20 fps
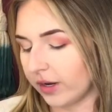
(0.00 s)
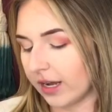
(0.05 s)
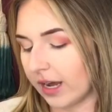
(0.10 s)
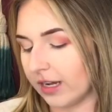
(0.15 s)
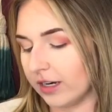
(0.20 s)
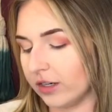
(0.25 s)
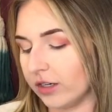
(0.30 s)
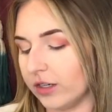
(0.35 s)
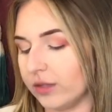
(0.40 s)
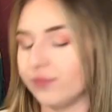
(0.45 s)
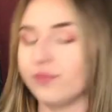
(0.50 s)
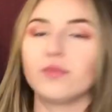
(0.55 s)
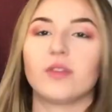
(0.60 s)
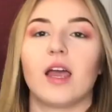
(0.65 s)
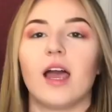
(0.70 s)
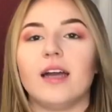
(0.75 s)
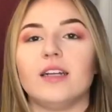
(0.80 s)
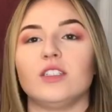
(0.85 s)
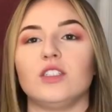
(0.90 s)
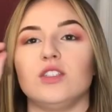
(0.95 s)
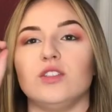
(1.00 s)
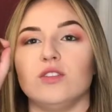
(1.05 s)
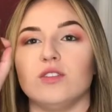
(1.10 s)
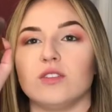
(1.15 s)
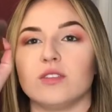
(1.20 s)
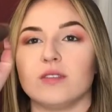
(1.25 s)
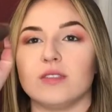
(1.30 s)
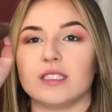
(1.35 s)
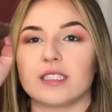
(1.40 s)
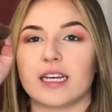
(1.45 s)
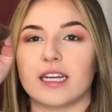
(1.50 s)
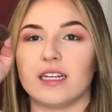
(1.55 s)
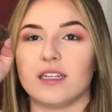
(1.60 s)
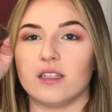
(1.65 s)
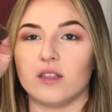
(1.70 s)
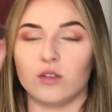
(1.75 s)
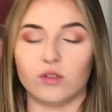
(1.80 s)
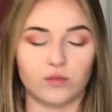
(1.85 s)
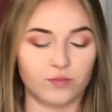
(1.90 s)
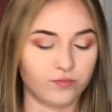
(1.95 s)
it, I don't know, I just use this kind of
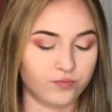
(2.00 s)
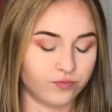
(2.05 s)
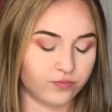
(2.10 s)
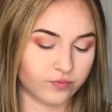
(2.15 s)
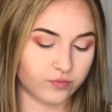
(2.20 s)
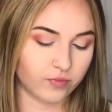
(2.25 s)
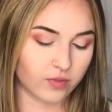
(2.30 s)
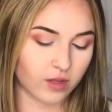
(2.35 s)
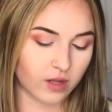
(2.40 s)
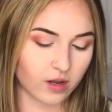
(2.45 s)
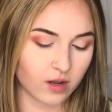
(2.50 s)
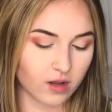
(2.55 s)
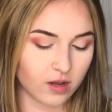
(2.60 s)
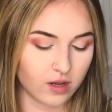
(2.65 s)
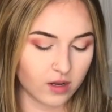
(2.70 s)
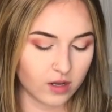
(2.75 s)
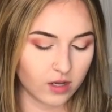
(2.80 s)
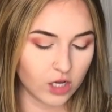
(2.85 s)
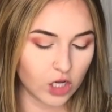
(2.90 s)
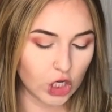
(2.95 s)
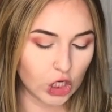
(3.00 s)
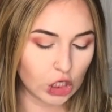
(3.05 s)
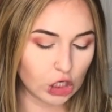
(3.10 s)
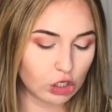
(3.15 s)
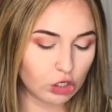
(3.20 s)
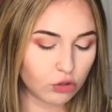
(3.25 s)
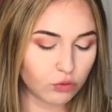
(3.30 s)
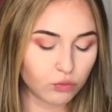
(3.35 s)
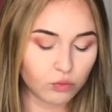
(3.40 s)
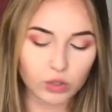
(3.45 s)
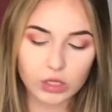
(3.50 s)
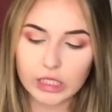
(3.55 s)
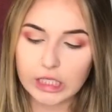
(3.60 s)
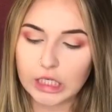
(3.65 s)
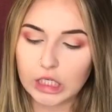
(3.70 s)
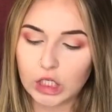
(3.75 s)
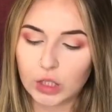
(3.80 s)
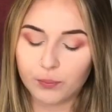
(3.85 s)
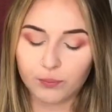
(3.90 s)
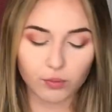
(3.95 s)
little cute
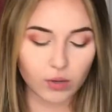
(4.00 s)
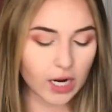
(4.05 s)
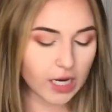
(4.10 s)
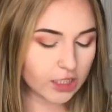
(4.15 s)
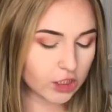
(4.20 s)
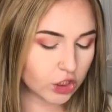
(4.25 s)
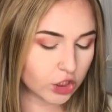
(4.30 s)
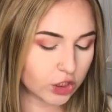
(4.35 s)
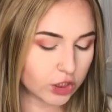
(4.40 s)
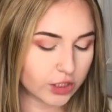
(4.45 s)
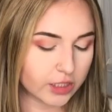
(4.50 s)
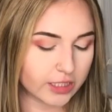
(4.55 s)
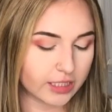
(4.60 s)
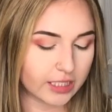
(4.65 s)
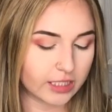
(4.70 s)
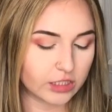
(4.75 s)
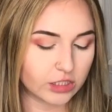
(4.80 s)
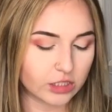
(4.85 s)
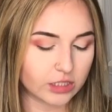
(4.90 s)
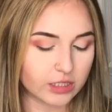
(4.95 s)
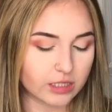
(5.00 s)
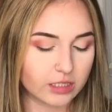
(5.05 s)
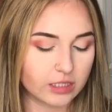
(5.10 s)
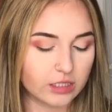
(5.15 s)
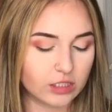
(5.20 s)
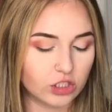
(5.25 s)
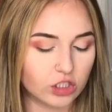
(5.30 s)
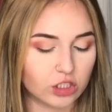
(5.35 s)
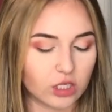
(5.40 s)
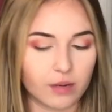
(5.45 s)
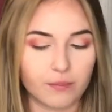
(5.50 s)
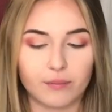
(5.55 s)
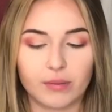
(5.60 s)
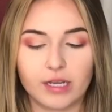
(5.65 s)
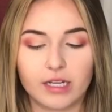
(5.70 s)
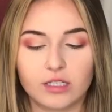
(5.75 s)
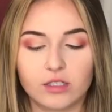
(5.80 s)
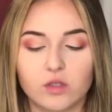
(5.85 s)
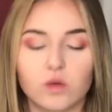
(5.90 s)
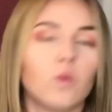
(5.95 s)
little brush, and I just jump
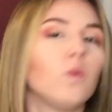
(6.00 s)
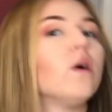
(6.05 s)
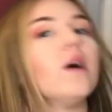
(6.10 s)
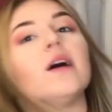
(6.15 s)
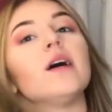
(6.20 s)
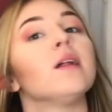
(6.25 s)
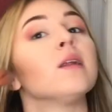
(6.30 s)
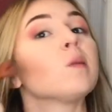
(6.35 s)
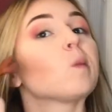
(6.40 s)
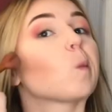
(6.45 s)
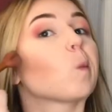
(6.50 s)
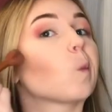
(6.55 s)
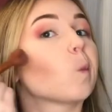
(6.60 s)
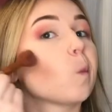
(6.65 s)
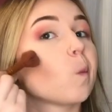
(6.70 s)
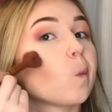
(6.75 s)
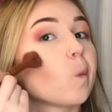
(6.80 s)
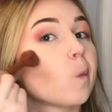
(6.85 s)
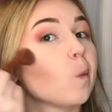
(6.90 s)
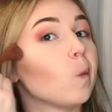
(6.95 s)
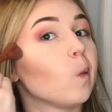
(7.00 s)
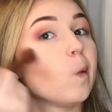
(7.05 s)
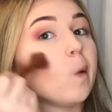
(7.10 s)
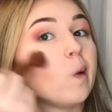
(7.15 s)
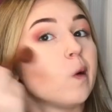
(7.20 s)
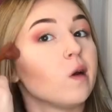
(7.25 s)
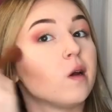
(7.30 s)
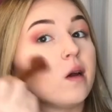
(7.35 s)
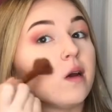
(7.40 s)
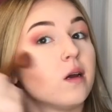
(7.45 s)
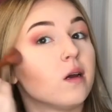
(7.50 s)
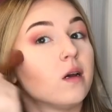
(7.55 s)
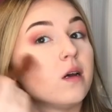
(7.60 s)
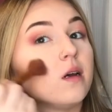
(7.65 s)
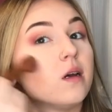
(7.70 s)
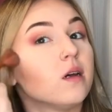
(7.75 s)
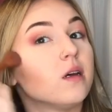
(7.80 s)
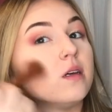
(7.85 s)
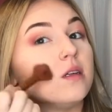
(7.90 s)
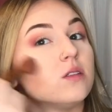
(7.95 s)
into one
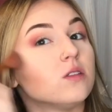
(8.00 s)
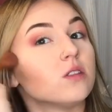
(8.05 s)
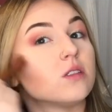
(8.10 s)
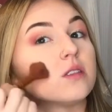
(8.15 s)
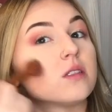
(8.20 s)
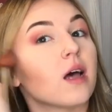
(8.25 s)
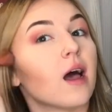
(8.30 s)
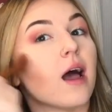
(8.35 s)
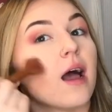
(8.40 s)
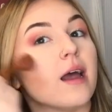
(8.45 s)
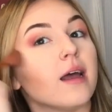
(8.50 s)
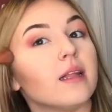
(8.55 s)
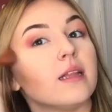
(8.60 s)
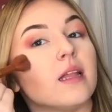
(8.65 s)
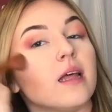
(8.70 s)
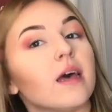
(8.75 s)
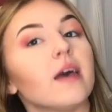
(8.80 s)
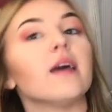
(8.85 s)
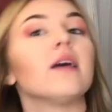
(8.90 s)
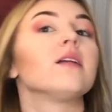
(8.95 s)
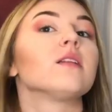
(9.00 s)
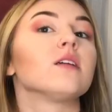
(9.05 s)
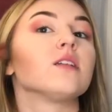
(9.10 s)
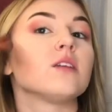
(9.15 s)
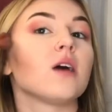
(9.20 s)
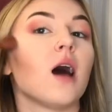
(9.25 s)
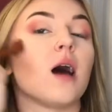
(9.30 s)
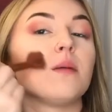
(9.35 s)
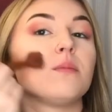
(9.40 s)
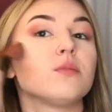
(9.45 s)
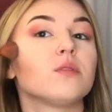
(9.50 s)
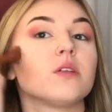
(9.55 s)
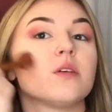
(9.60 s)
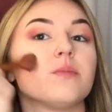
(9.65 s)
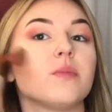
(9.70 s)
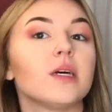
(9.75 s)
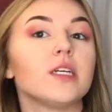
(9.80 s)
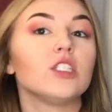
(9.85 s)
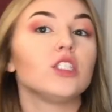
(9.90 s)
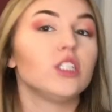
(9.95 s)
and just highlight the tops of
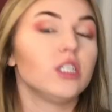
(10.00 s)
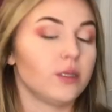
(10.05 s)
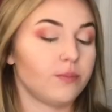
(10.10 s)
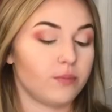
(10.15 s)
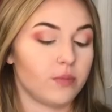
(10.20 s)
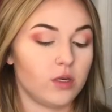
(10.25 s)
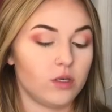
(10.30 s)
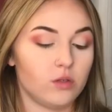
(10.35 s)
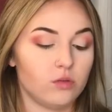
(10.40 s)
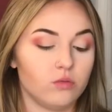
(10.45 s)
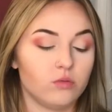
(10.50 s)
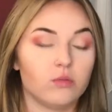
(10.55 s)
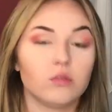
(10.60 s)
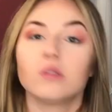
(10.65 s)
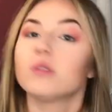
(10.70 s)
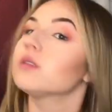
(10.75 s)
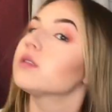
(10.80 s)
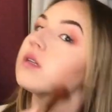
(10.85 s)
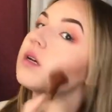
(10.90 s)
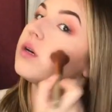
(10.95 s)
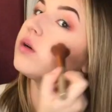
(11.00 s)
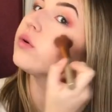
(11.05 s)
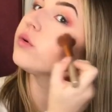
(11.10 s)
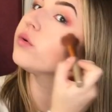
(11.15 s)
my cheekbones.